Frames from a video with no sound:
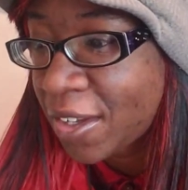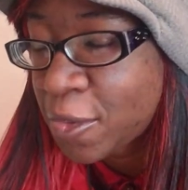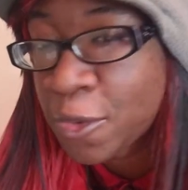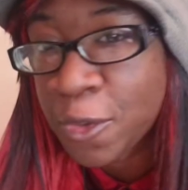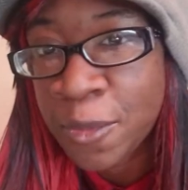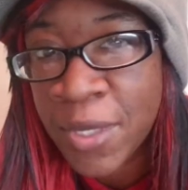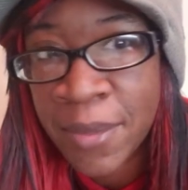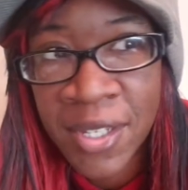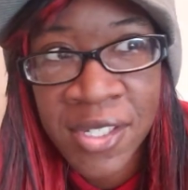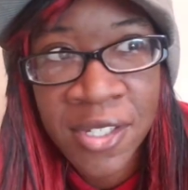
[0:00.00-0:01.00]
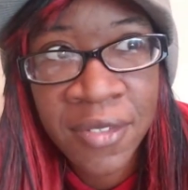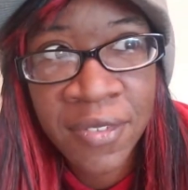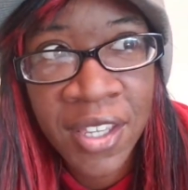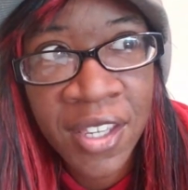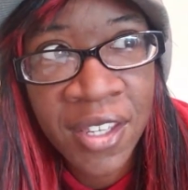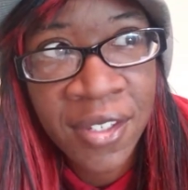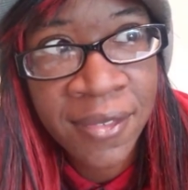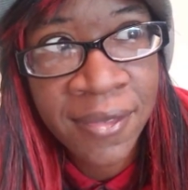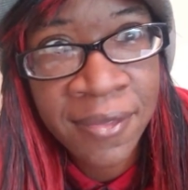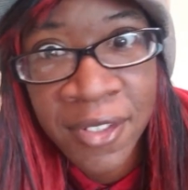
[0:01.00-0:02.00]
Through me, myself,
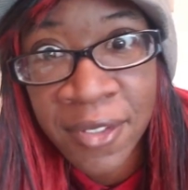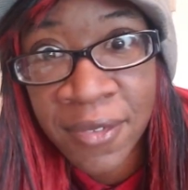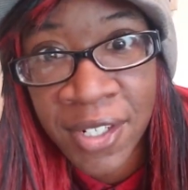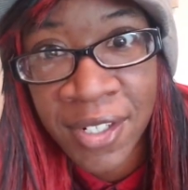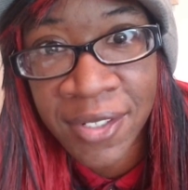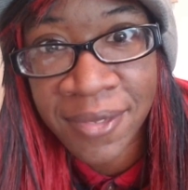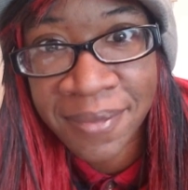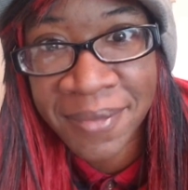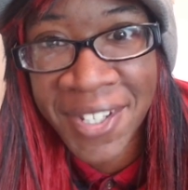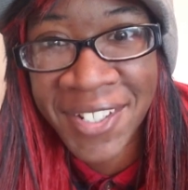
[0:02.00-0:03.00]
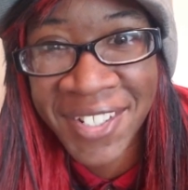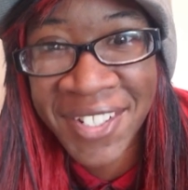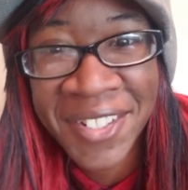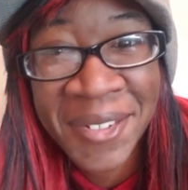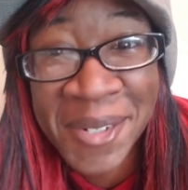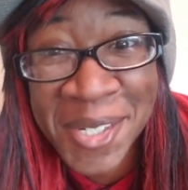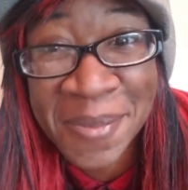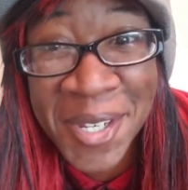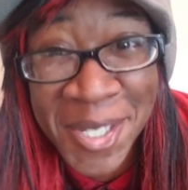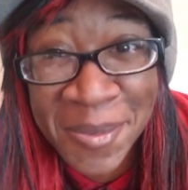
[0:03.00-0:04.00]
and the divine. And of course,
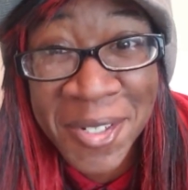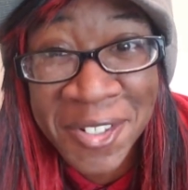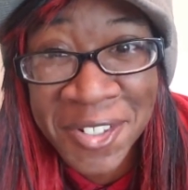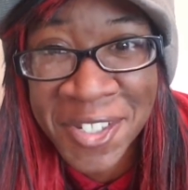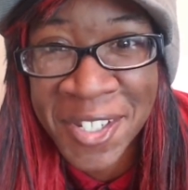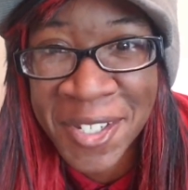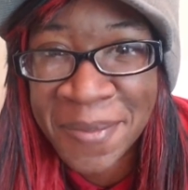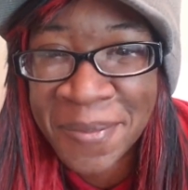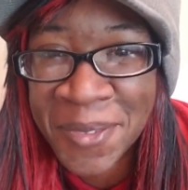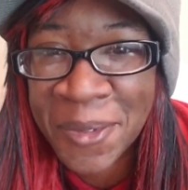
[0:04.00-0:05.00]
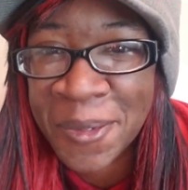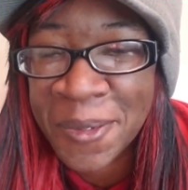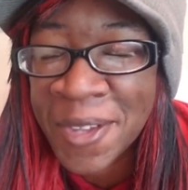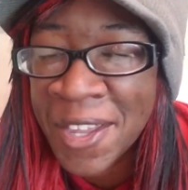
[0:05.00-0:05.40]
my spiritual team who